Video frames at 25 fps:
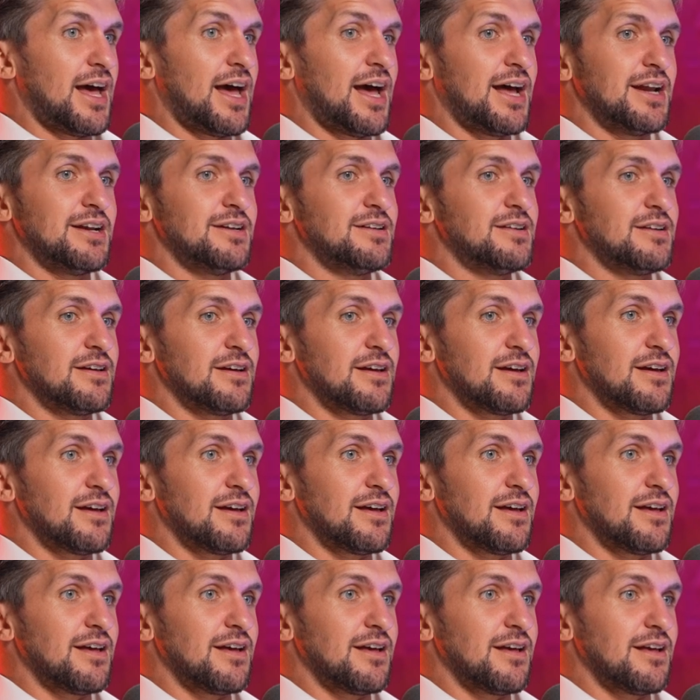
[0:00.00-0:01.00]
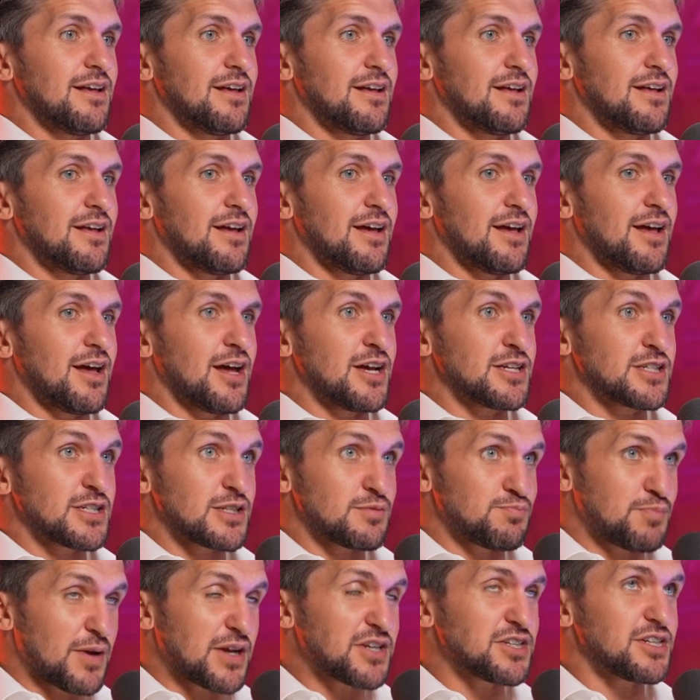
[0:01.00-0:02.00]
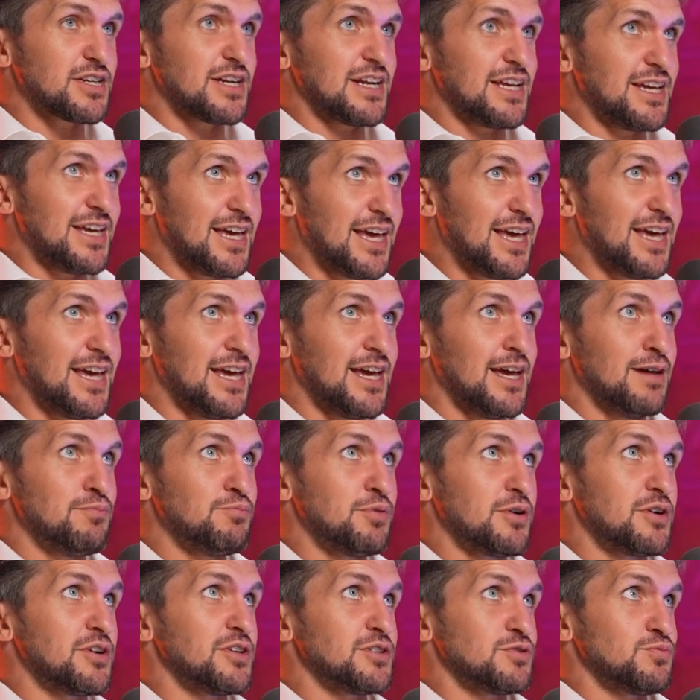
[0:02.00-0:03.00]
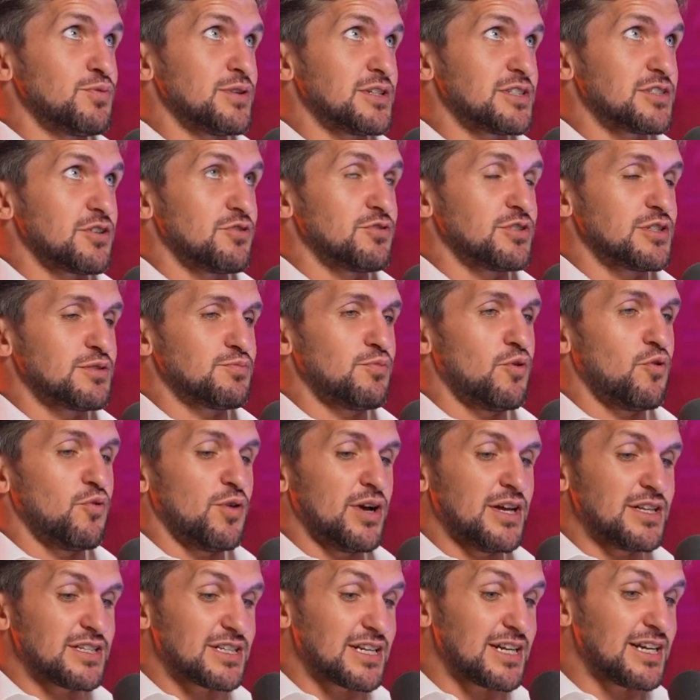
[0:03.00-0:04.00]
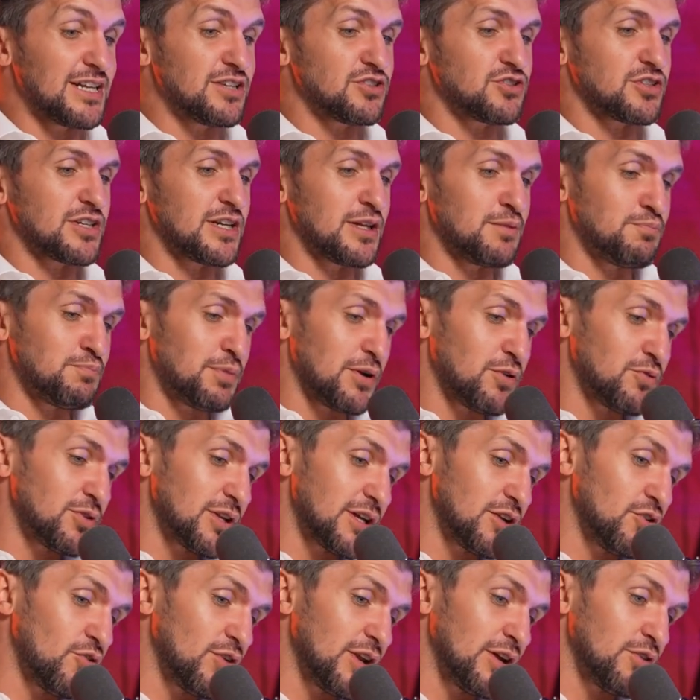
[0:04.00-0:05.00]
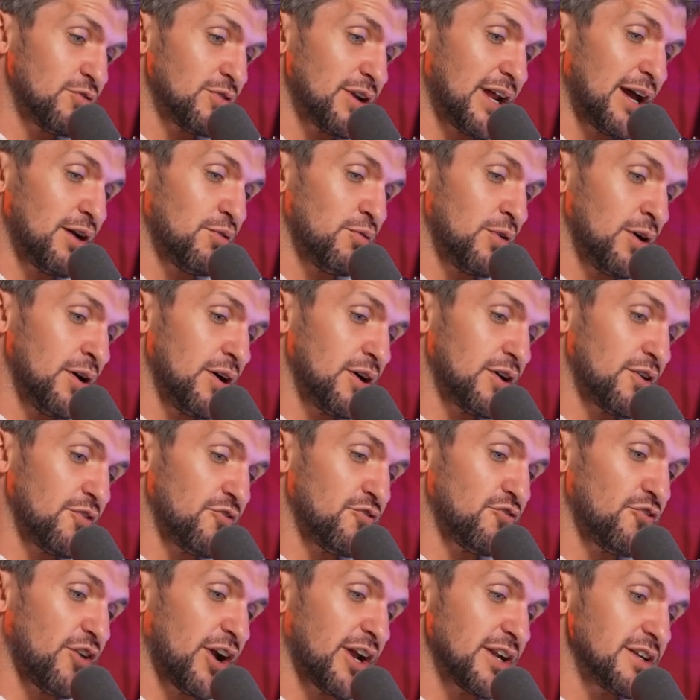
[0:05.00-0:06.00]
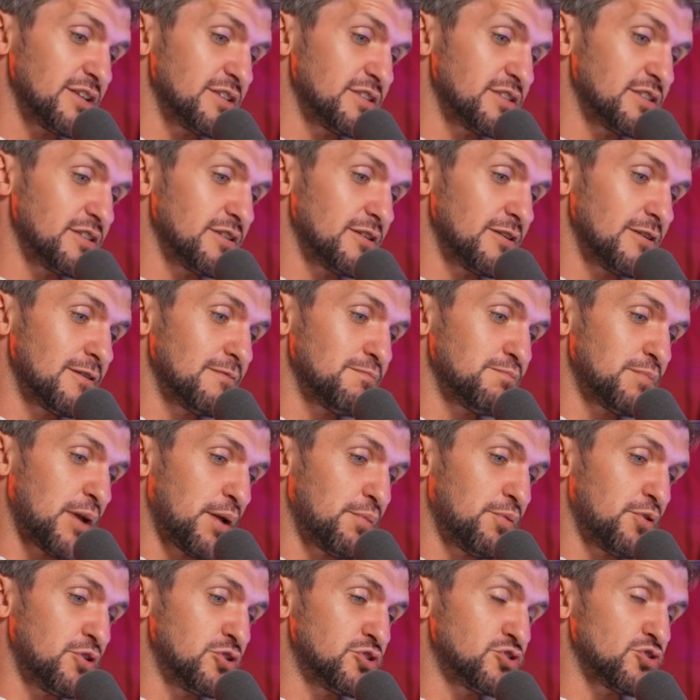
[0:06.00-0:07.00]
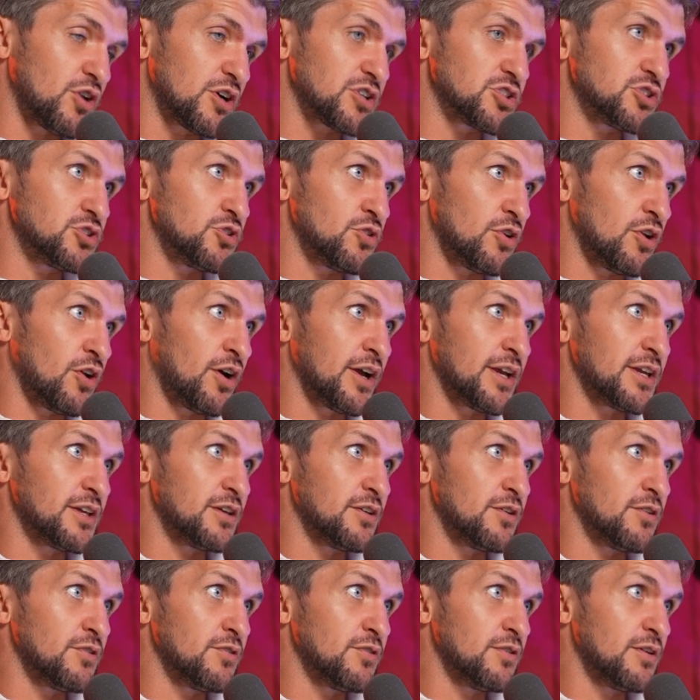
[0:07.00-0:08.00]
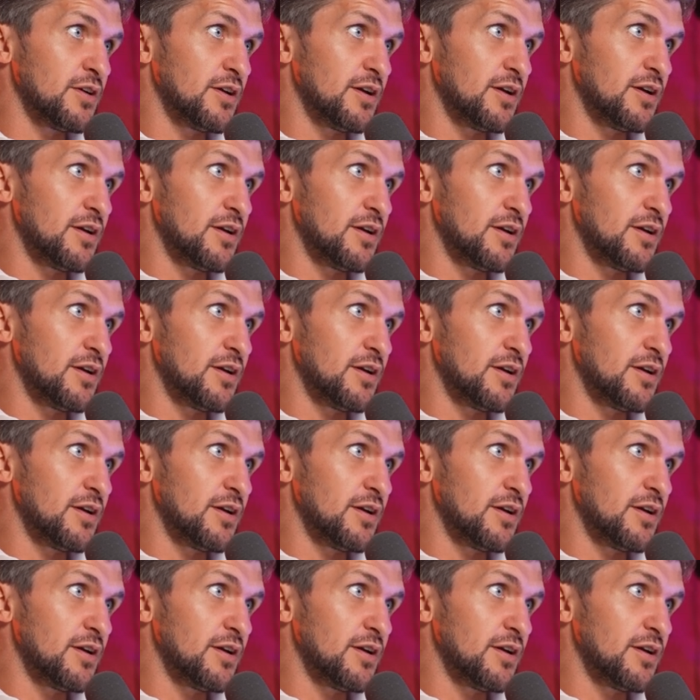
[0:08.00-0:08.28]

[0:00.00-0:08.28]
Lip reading: And especially here, because we're so small, it's literally building your little network of friends, people who trust you or like you.